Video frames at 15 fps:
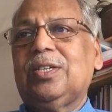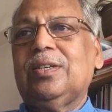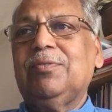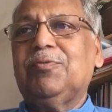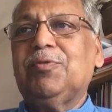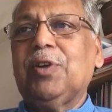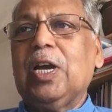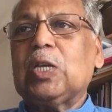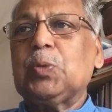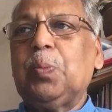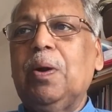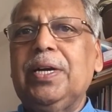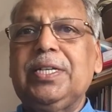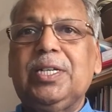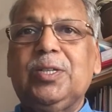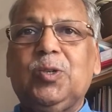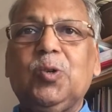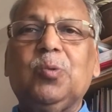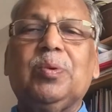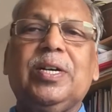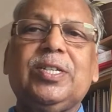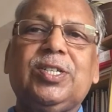If we exploit it too
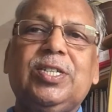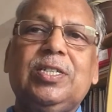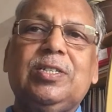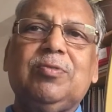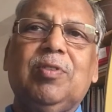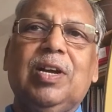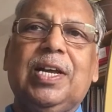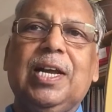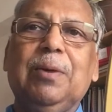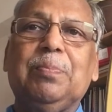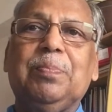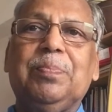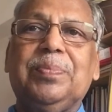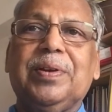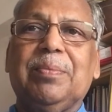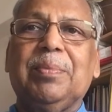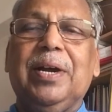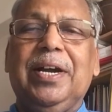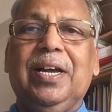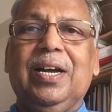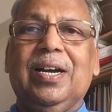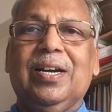much, it will keep
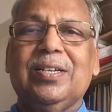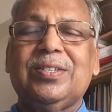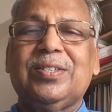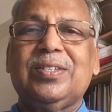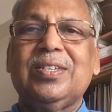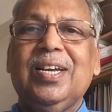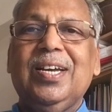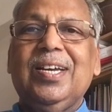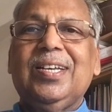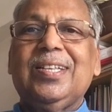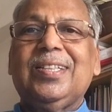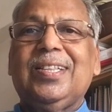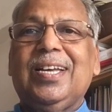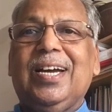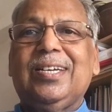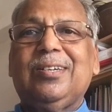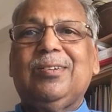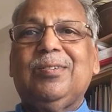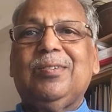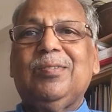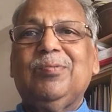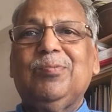reminding us that
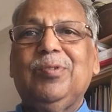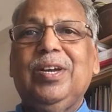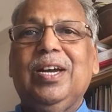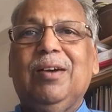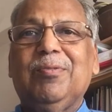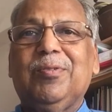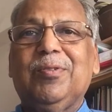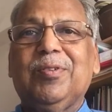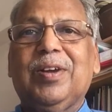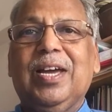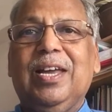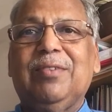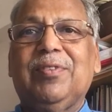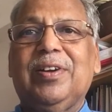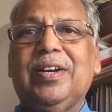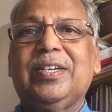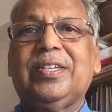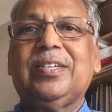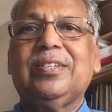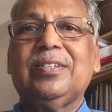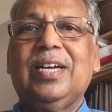we have to care for it.